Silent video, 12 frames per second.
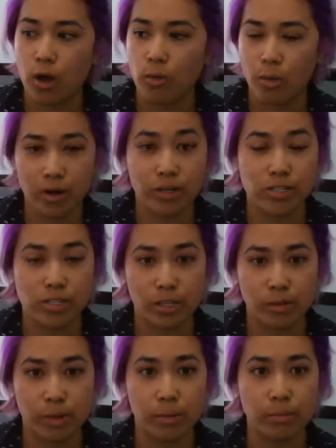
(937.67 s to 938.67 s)
water is all
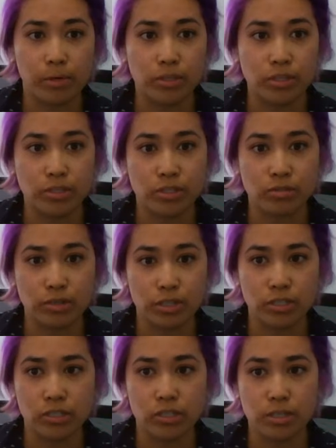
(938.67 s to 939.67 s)
about emotions and
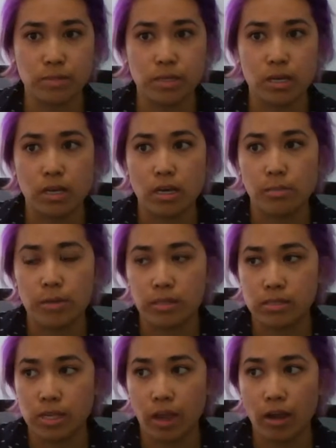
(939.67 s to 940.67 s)
relationships, but
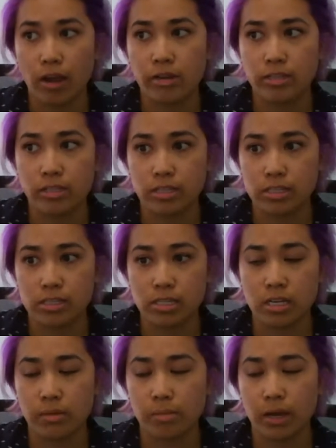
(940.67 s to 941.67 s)
this character that's
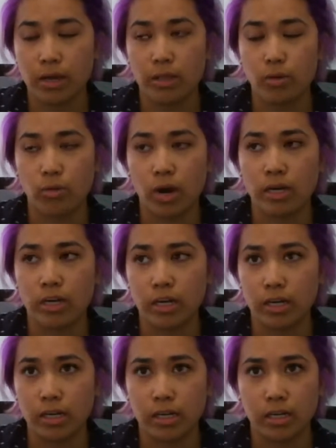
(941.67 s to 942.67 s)
sitting by the
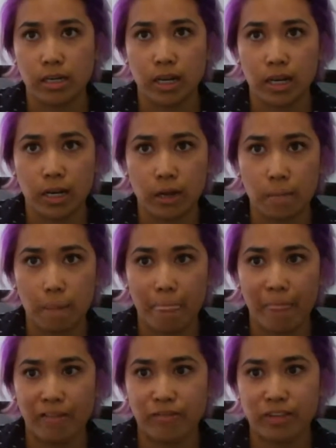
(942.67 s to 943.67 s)
water,
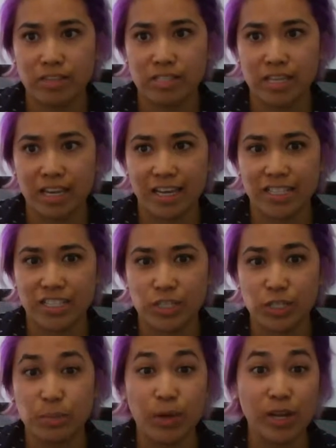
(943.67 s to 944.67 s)
it feels like
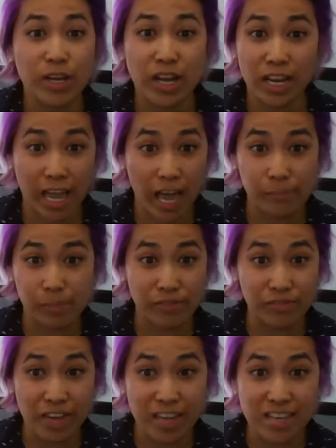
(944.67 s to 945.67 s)
she's putting on a happy
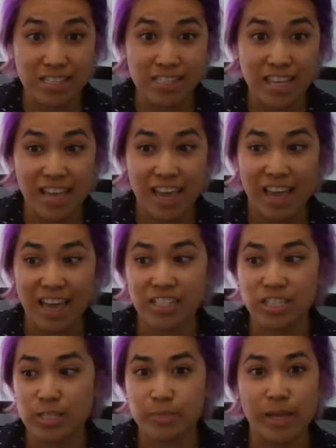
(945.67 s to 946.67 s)
face and
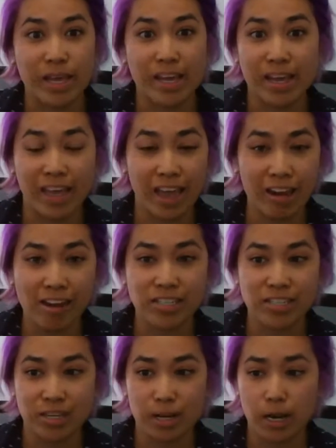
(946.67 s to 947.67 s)
she's playing a
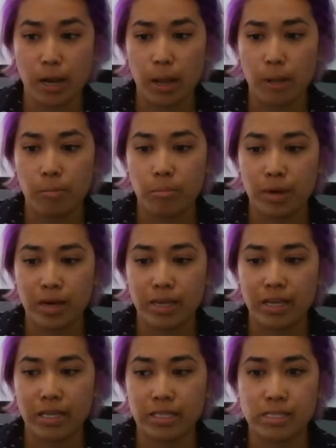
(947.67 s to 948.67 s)
character, but
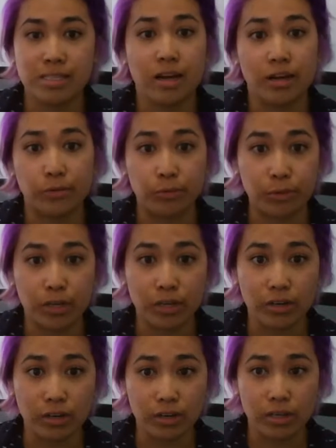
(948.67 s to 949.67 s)
it's not
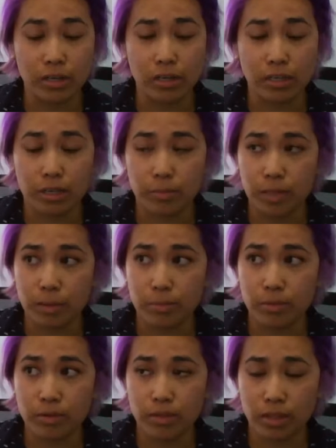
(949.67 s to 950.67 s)
real. Like
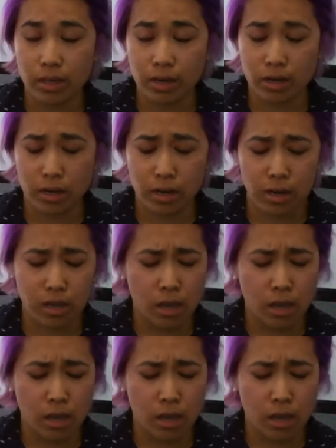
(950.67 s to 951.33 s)
people that are,